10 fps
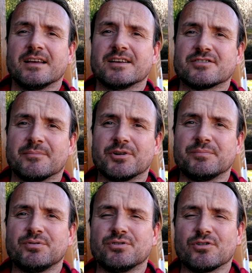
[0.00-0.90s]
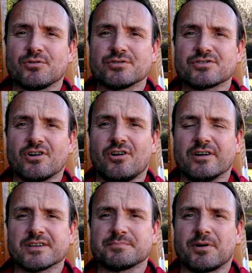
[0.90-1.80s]
So I'm going to put those
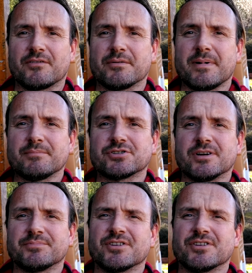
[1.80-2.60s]
on as part of the membership.